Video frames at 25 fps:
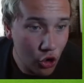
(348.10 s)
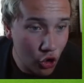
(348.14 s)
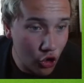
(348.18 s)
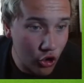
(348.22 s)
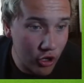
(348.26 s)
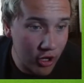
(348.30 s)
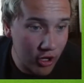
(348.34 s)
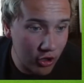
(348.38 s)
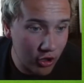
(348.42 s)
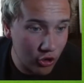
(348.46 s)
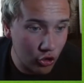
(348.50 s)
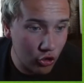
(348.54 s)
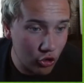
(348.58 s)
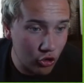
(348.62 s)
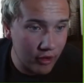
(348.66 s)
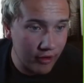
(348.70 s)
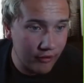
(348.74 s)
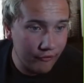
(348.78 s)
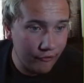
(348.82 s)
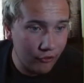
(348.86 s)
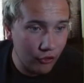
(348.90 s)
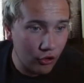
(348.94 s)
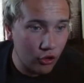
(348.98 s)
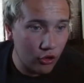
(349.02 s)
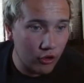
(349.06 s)
Hurdy
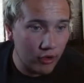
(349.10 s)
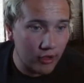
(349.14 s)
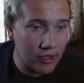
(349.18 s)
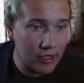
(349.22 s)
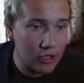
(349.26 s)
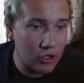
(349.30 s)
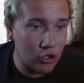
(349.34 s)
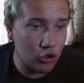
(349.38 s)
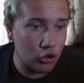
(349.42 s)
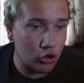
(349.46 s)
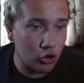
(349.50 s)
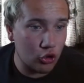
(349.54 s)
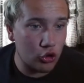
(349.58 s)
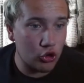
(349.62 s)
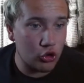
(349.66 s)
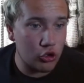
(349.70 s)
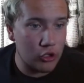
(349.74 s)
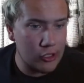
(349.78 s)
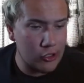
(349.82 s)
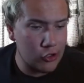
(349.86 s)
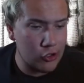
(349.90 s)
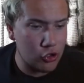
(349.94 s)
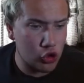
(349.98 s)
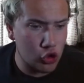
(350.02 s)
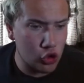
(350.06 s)
Dirty Flurgy the
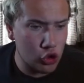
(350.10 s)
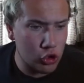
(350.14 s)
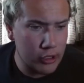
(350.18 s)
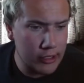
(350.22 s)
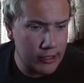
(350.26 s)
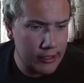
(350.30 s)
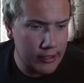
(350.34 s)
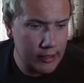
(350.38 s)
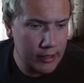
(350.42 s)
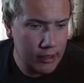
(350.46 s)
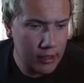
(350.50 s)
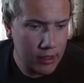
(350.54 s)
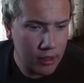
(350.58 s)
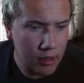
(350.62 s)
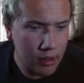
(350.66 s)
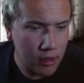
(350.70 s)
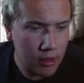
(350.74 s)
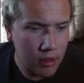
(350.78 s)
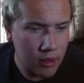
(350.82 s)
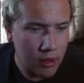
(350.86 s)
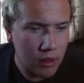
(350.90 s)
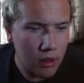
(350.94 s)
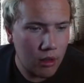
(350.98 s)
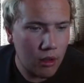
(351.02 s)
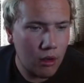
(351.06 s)
Kurgy Skurgy.
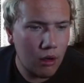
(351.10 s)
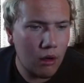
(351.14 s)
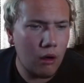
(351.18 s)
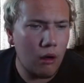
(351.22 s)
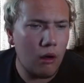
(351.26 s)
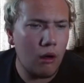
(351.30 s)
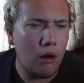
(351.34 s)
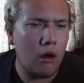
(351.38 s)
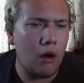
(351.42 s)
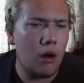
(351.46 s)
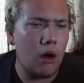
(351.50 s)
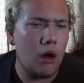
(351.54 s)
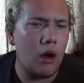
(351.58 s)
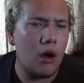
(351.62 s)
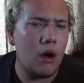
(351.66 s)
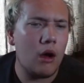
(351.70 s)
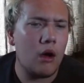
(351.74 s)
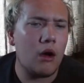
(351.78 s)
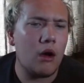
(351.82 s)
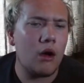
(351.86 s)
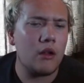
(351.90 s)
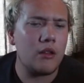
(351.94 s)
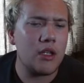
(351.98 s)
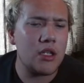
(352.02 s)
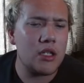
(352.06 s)

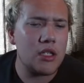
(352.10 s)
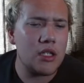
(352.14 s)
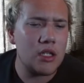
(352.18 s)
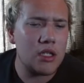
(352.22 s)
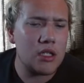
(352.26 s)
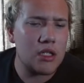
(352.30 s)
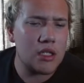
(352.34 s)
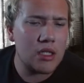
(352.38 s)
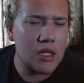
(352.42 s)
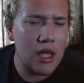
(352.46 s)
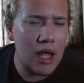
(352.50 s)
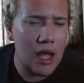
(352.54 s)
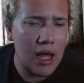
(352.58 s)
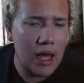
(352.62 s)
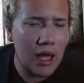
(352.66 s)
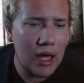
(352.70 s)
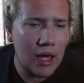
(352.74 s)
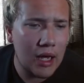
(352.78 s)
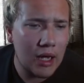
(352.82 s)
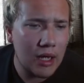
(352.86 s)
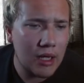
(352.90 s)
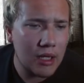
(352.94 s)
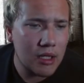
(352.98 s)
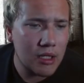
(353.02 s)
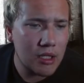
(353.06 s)
Oh, this is
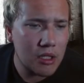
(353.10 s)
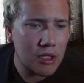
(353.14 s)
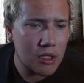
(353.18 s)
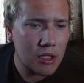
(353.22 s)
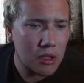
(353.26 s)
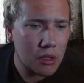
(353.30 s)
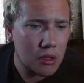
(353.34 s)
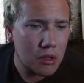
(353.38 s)
sad.